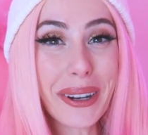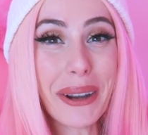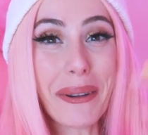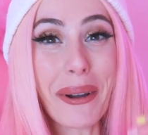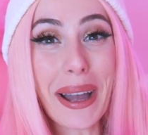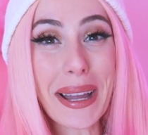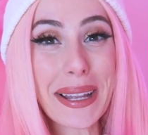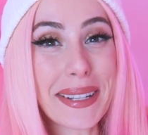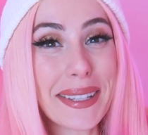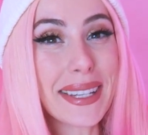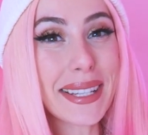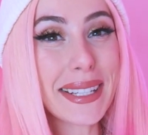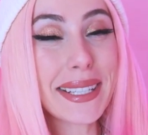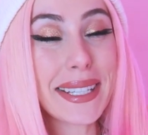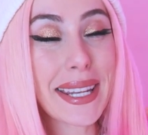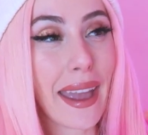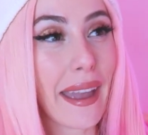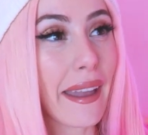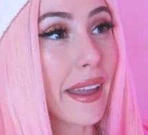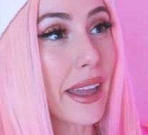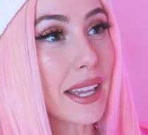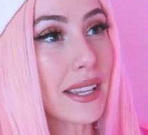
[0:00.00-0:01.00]
everyone.
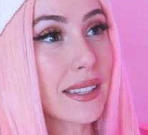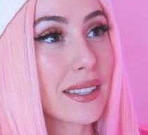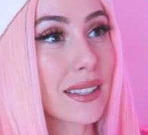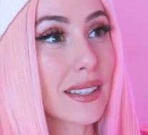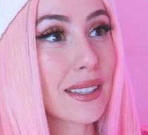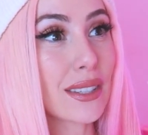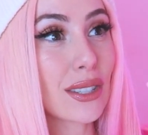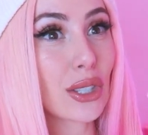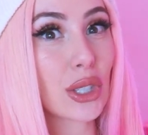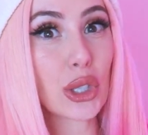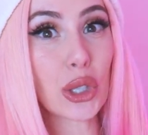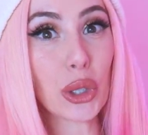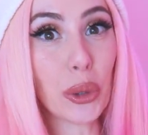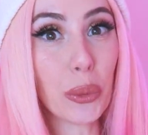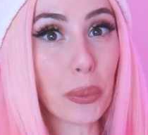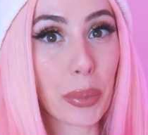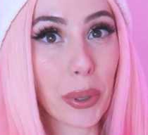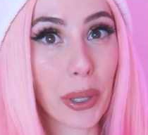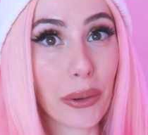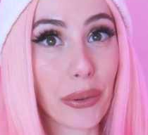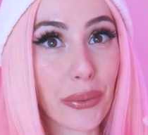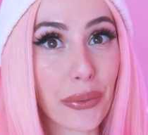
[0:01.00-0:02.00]
Today is a
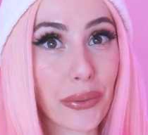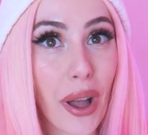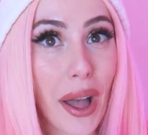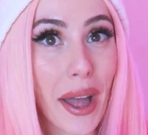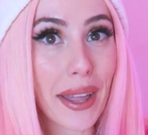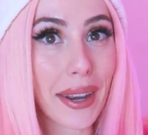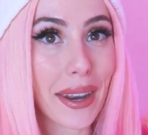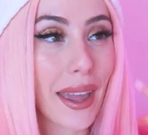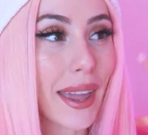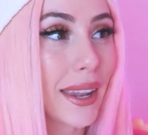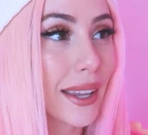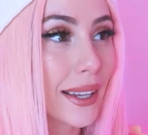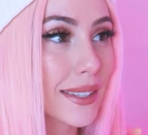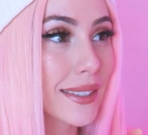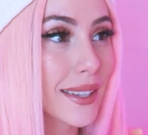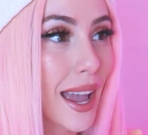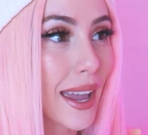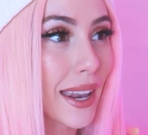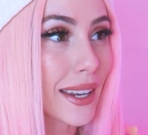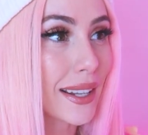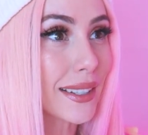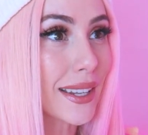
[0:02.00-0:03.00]
super fun and
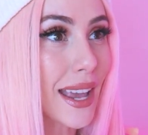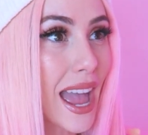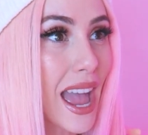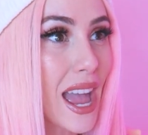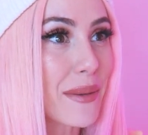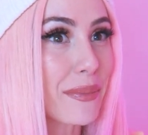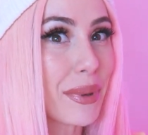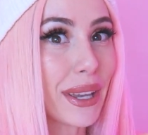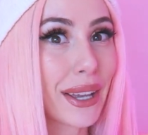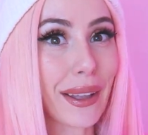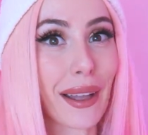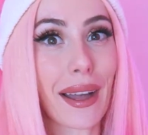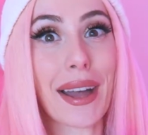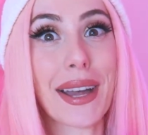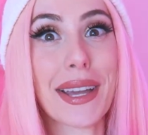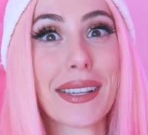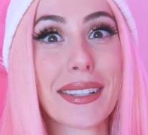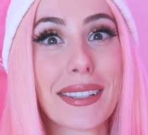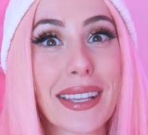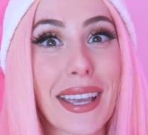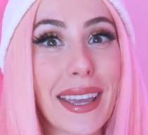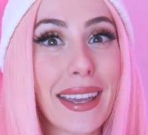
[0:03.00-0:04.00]
exciting day
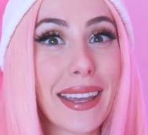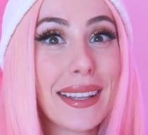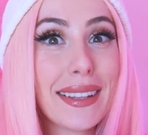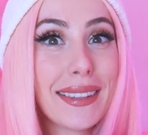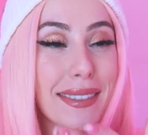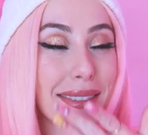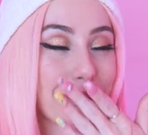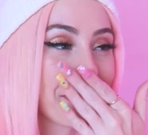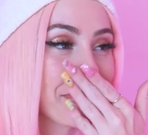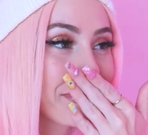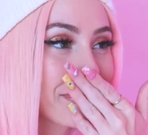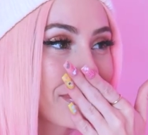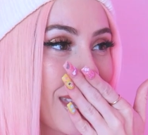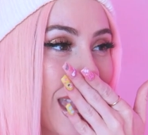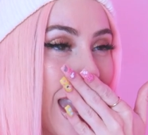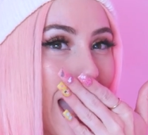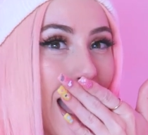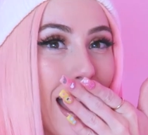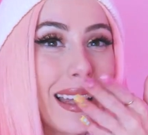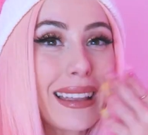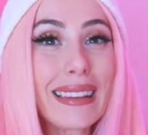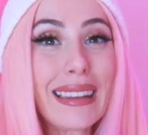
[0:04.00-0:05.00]
because it's
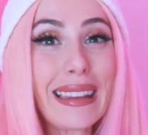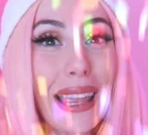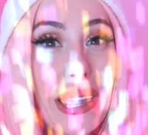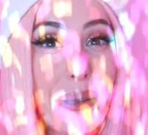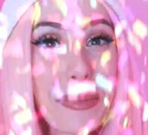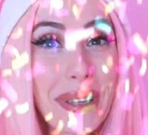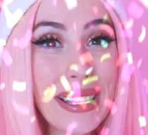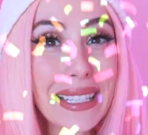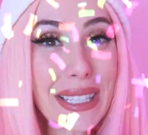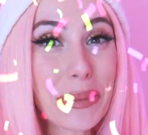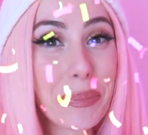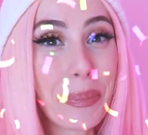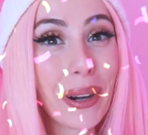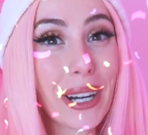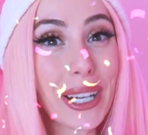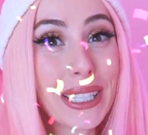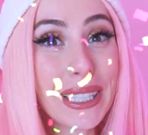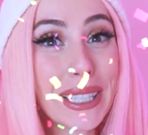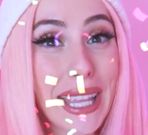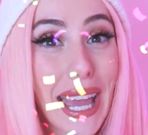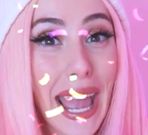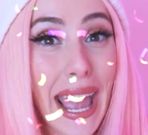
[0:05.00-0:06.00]
Lemon's
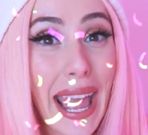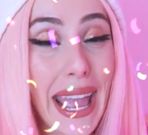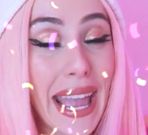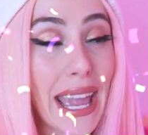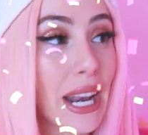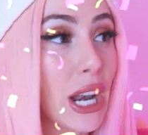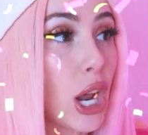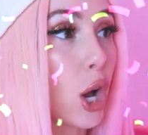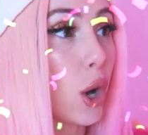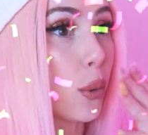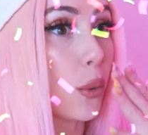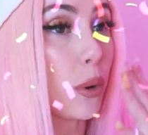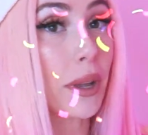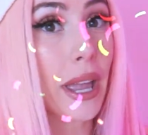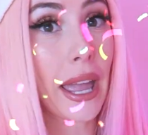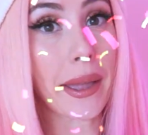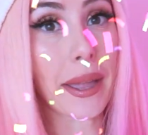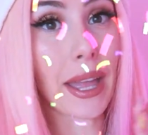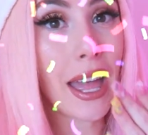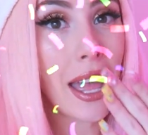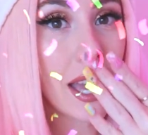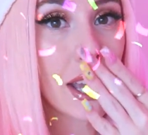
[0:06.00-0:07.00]
birthday. And oh,
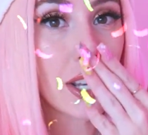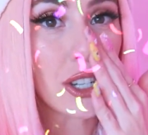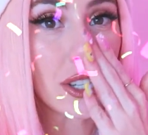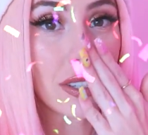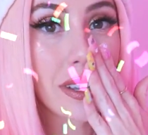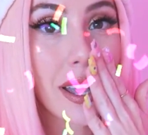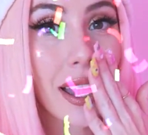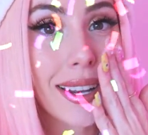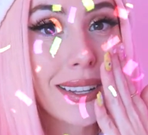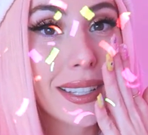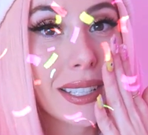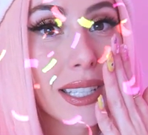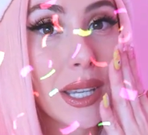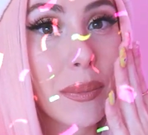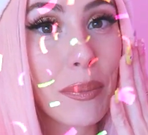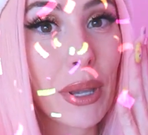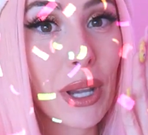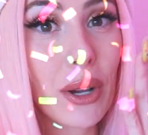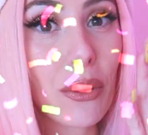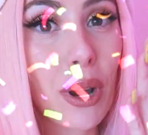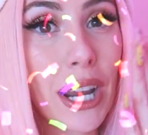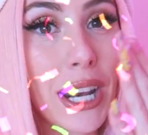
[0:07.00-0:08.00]
okay, she's kind of
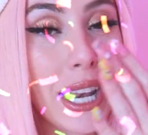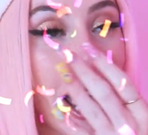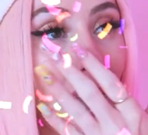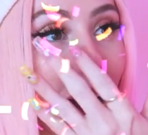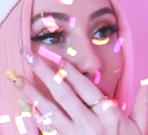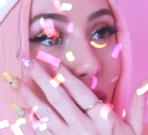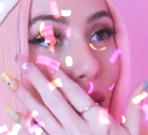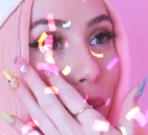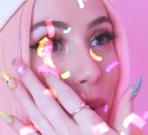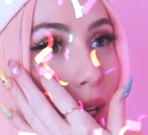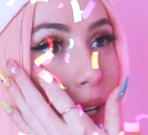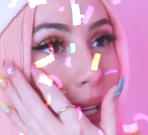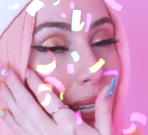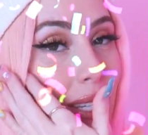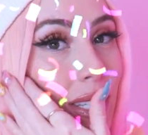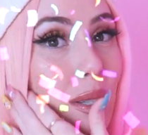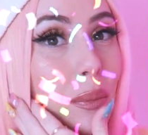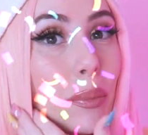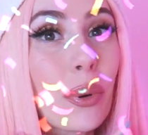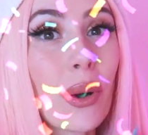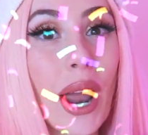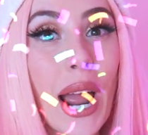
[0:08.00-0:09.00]
sleeping right now. I'm gonna
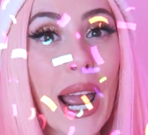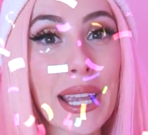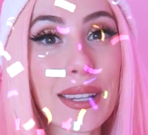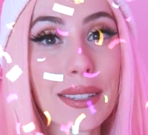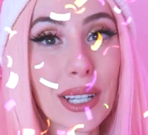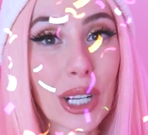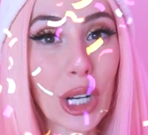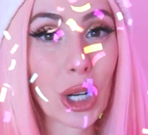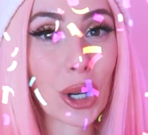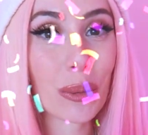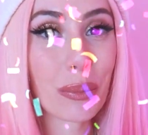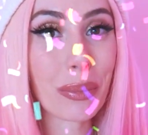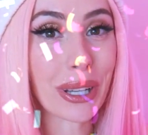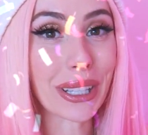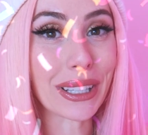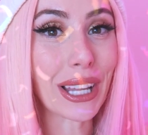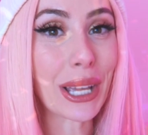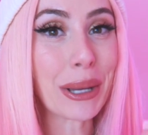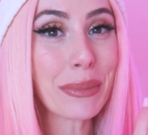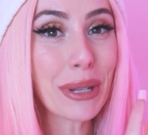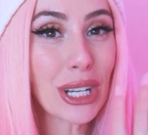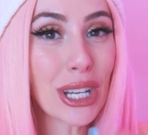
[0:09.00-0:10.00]
surprise her,
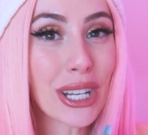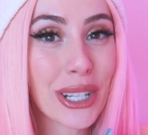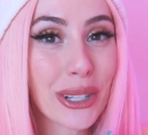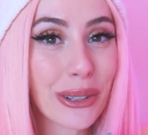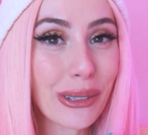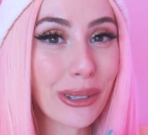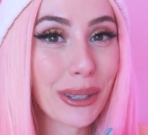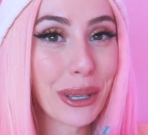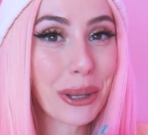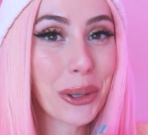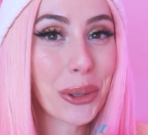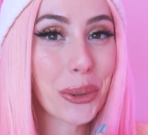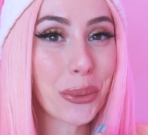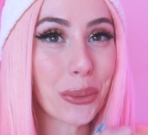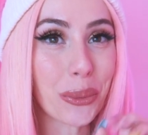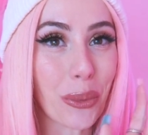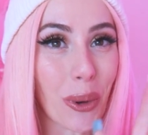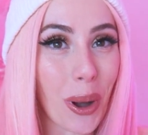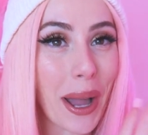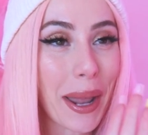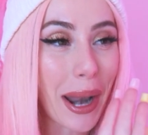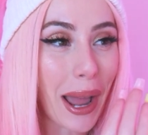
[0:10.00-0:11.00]
but let me show you
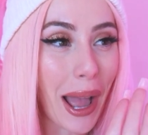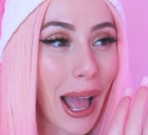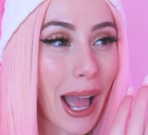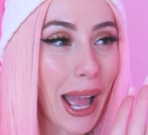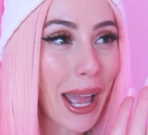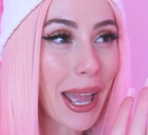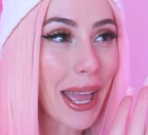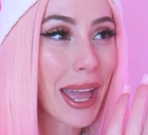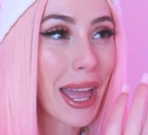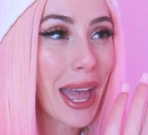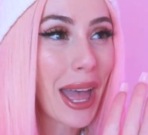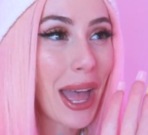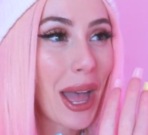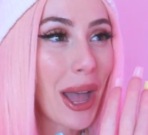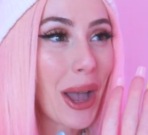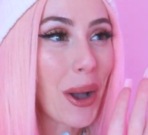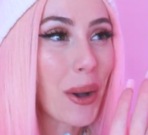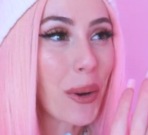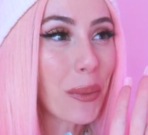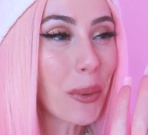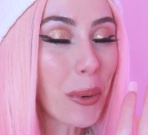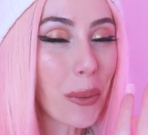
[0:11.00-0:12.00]
what
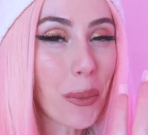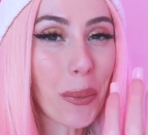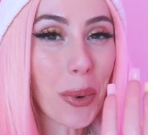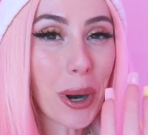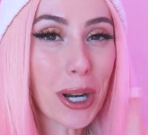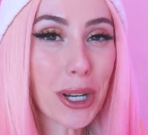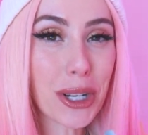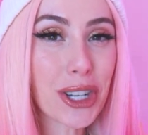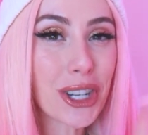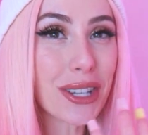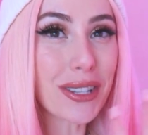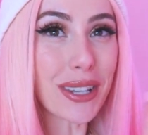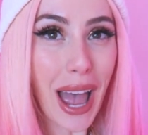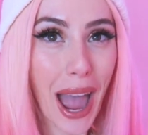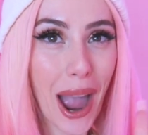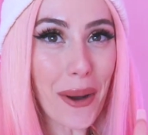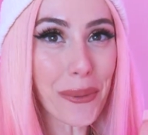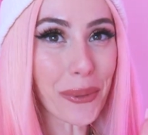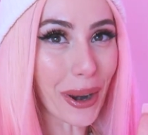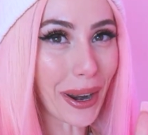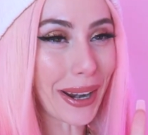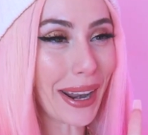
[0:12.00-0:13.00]
where she's
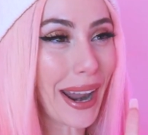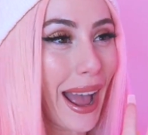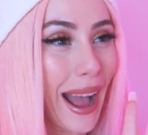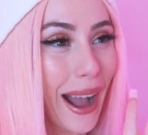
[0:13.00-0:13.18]
at right